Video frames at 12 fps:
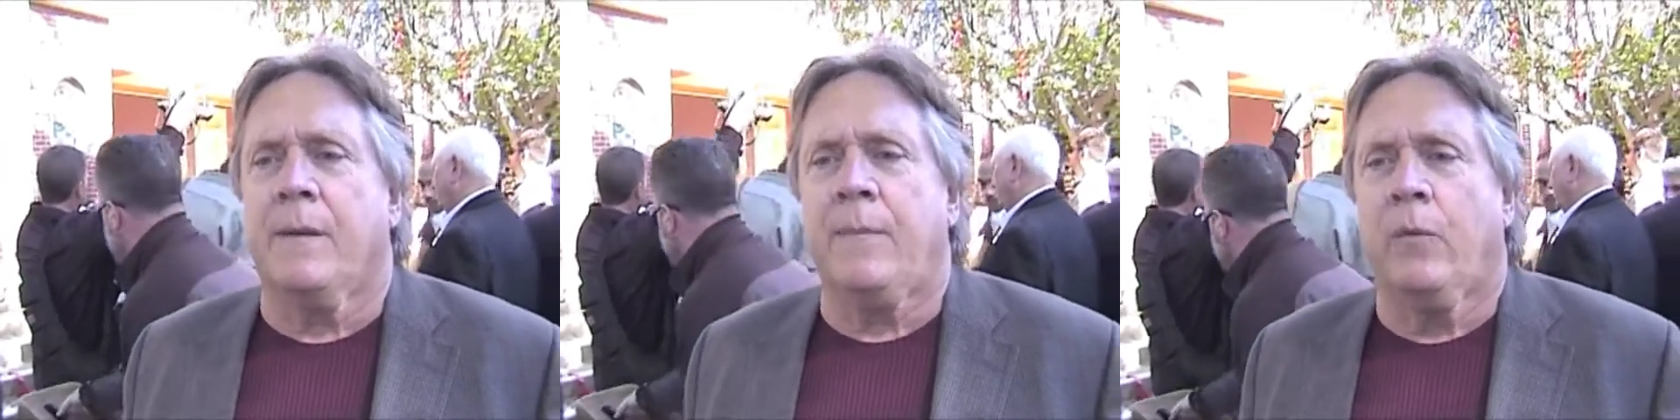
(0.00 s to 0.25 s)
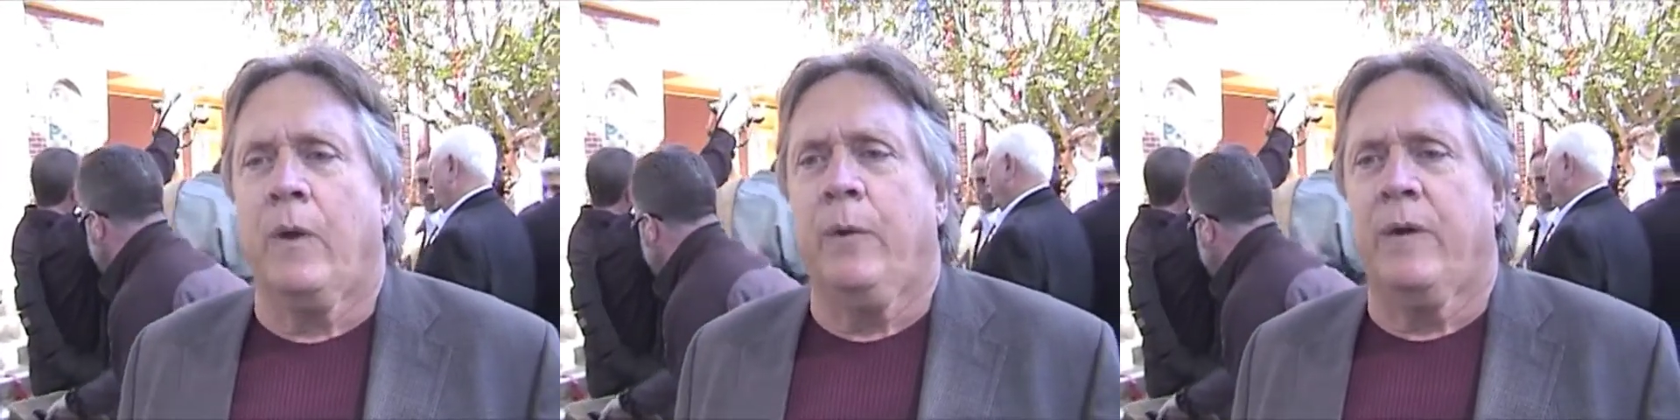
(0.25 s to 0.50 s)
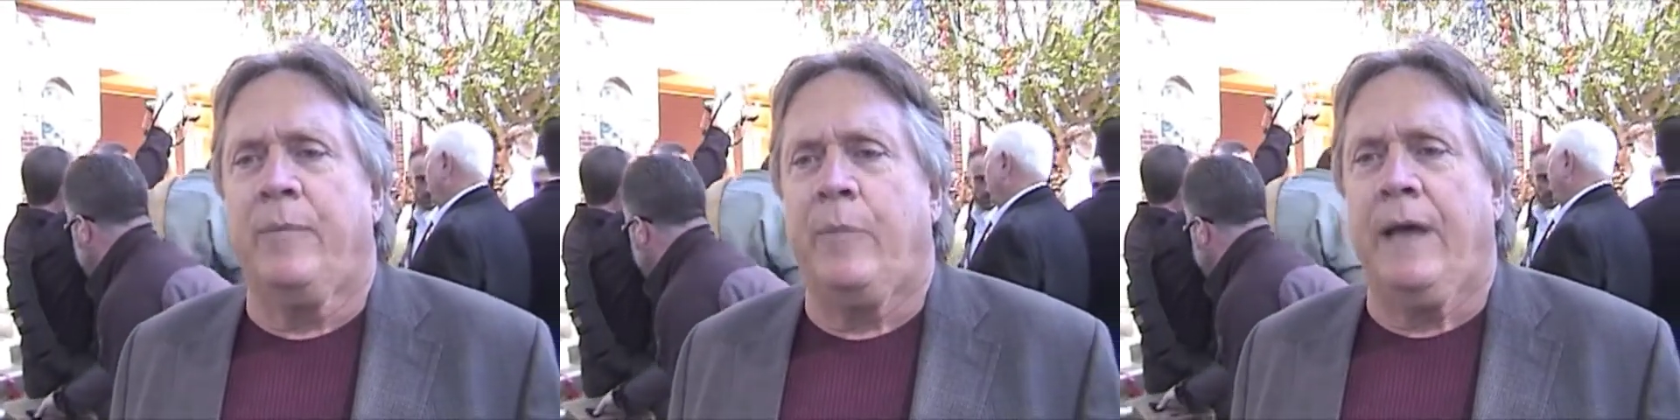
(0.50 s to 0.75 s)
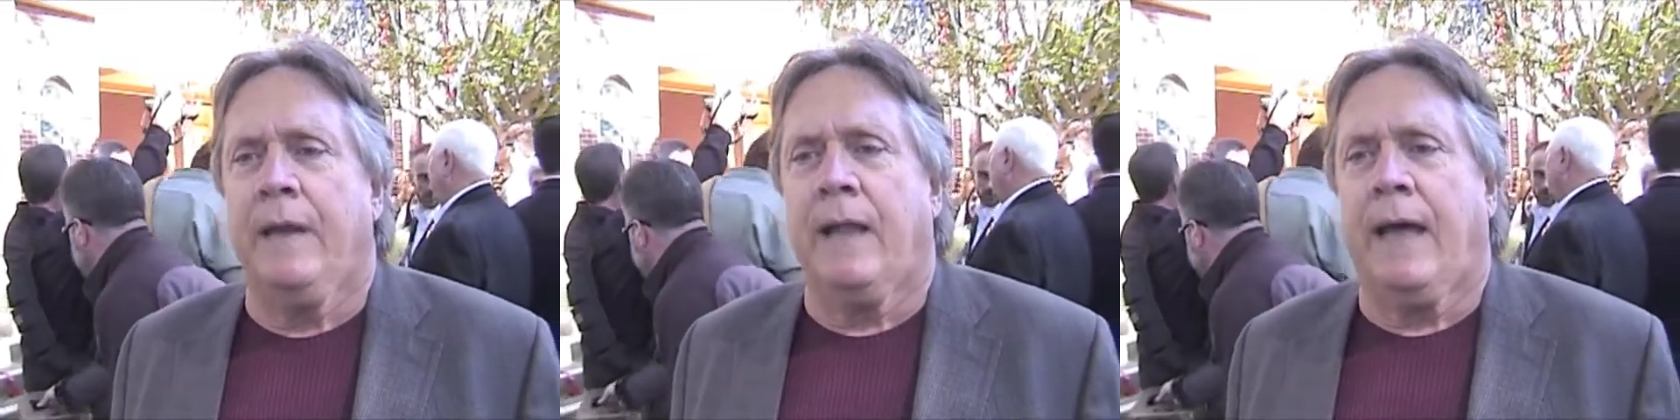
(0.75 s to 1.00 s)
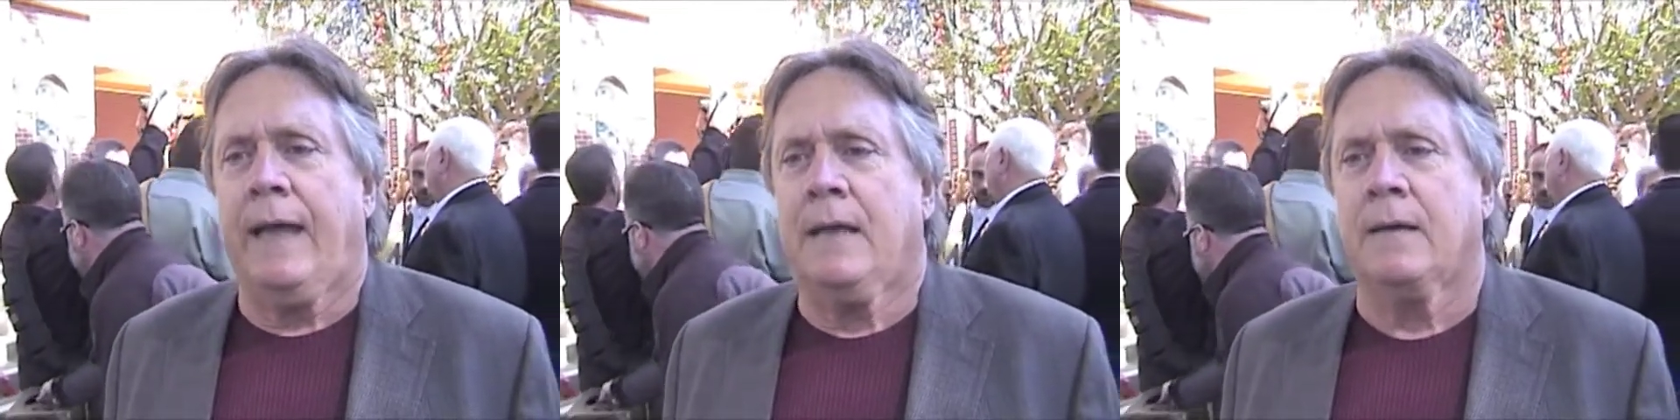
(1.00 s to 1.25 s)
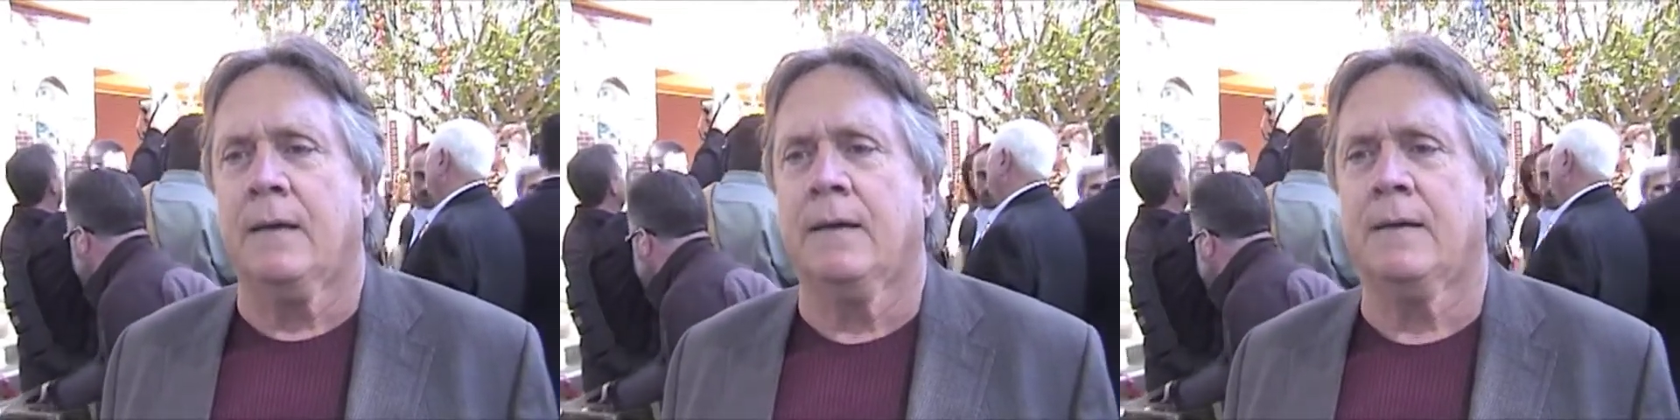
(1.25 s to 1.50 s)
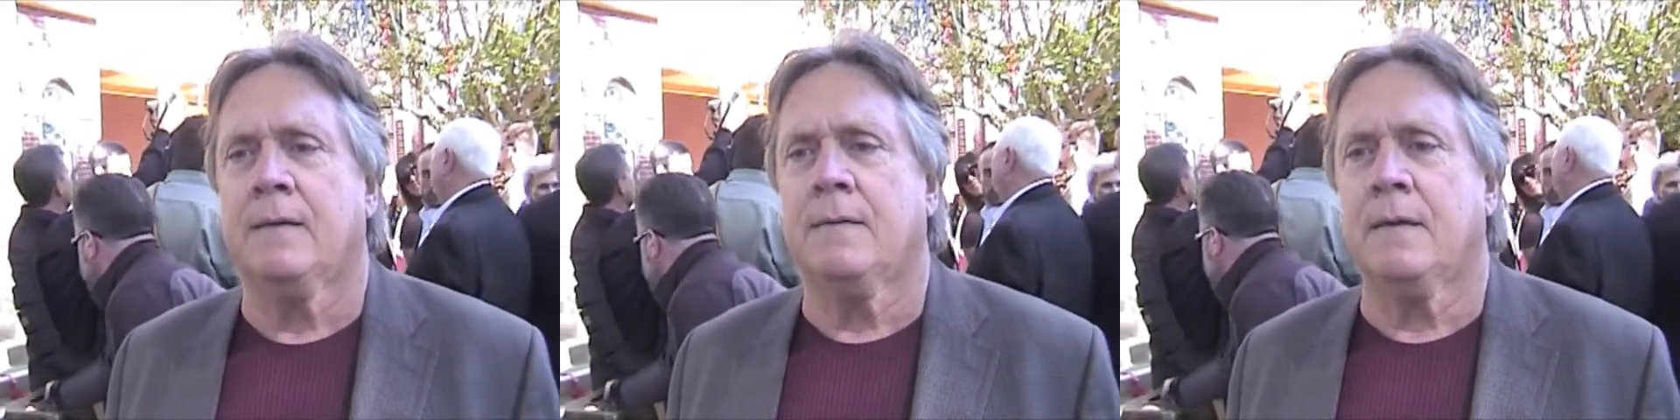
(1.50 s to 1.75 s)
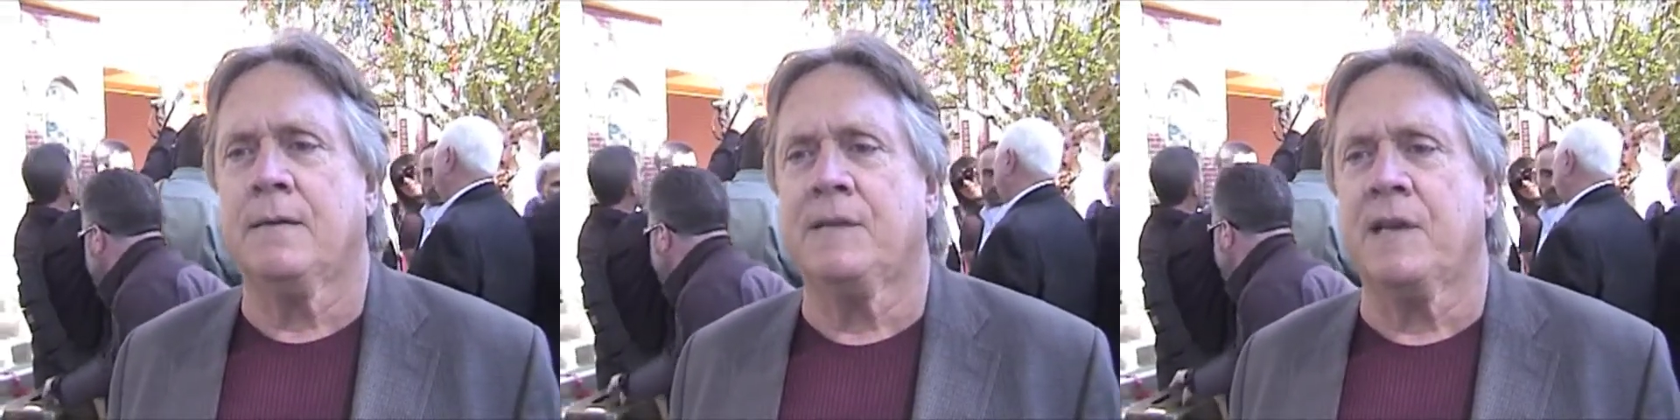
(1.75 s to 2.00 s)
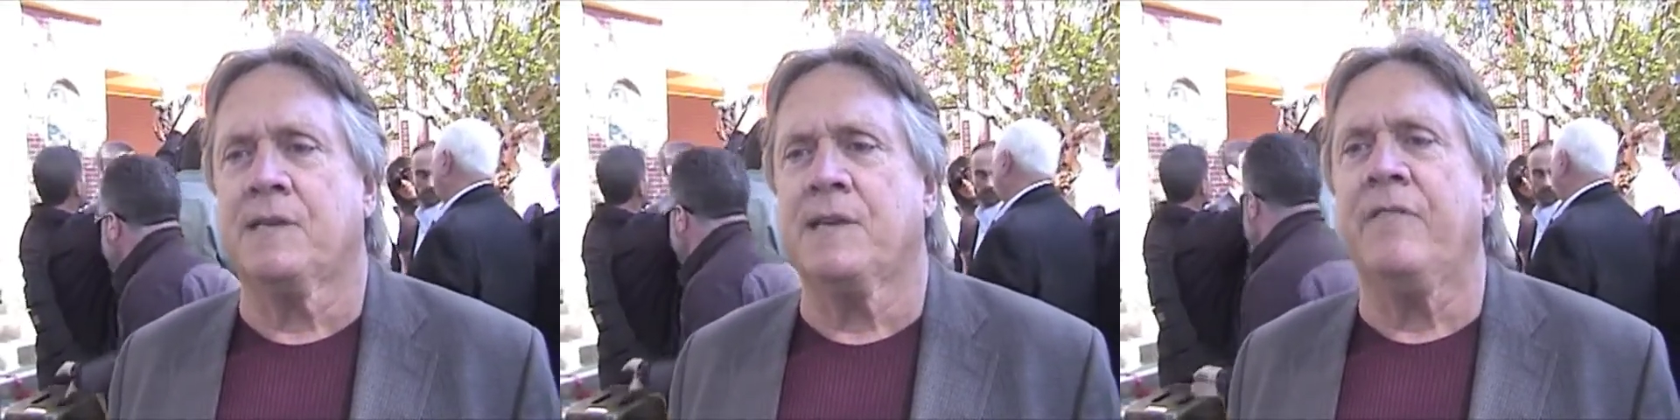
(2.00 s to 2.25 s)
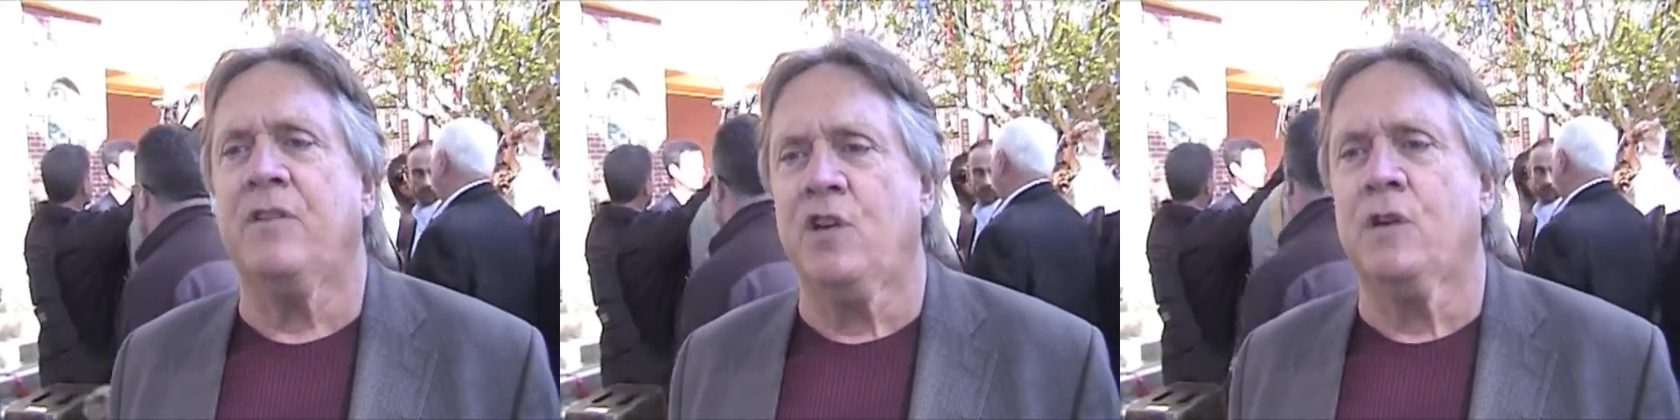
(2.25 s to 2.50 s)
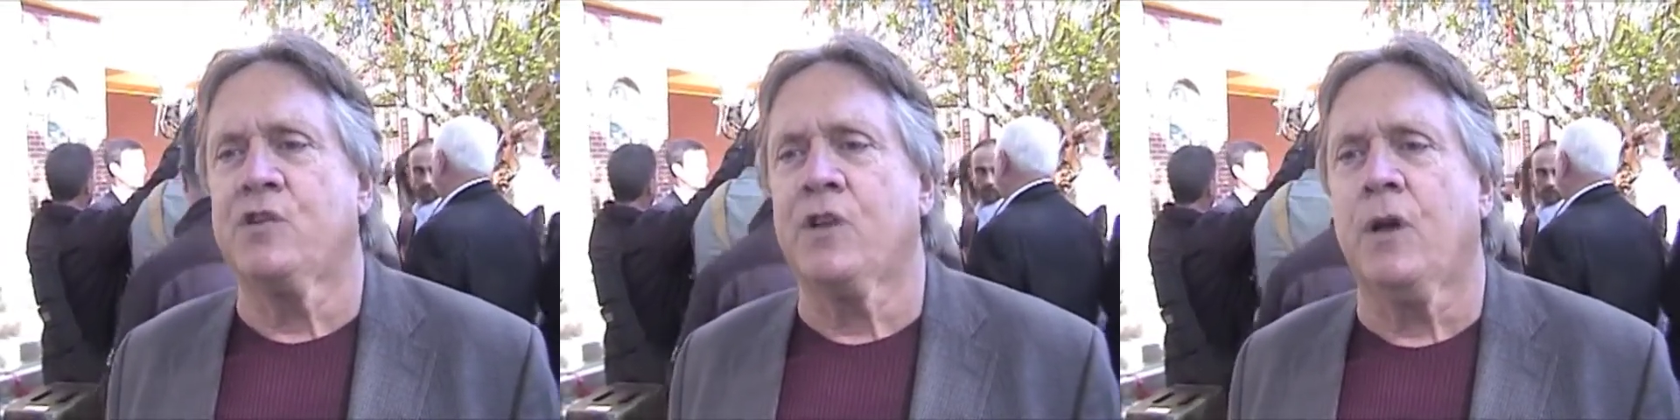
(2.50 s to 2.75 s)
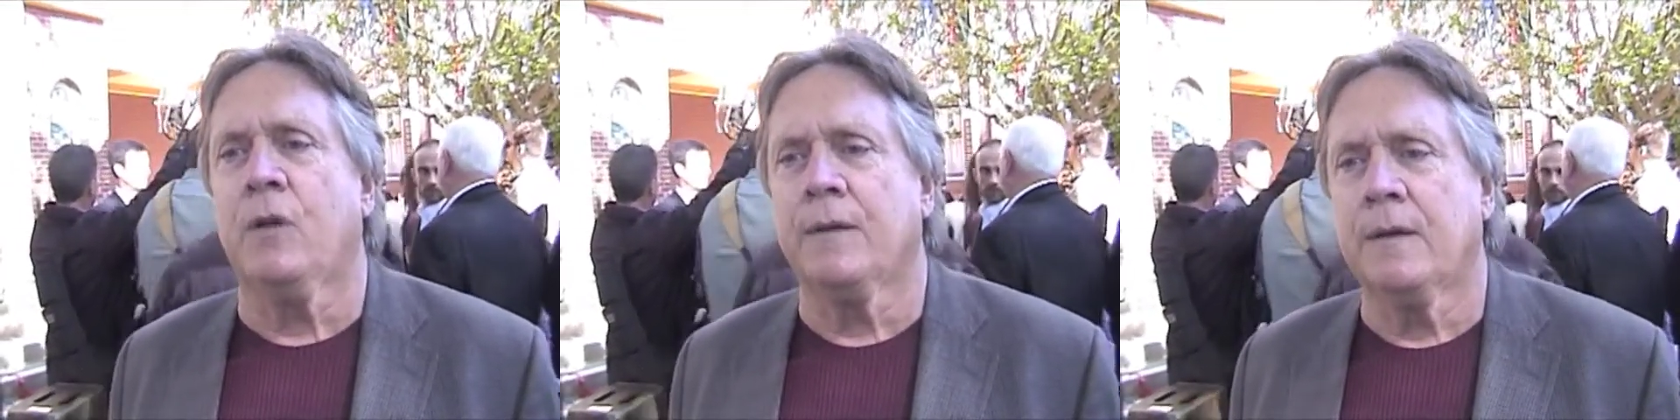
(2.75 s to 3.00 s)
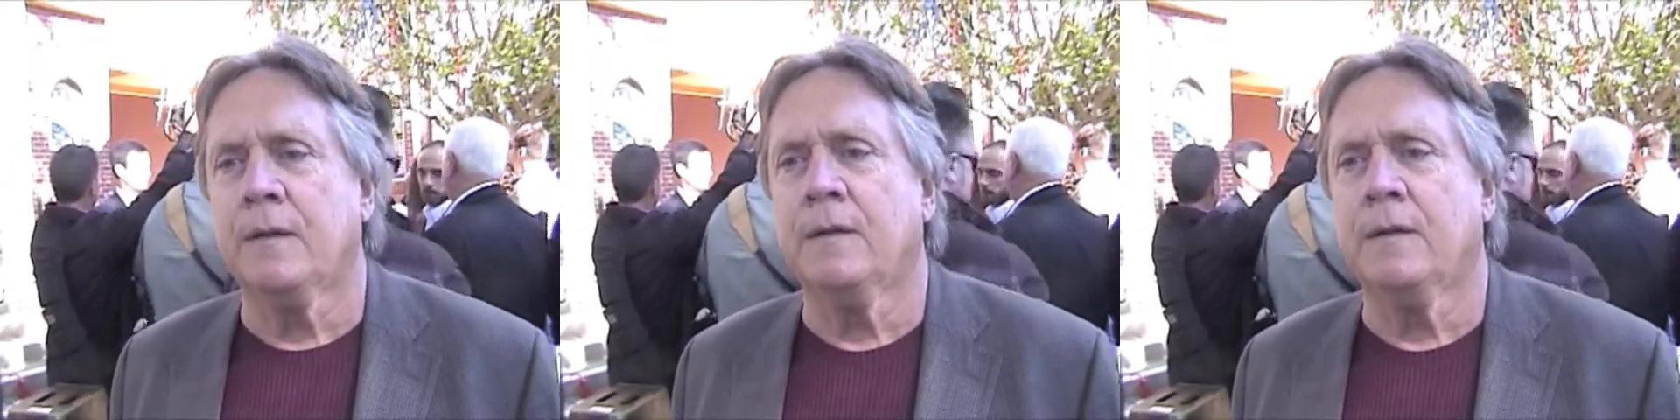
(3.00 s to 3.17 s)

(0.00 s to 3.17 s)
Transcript: I mean, we would have been like six, seven years old.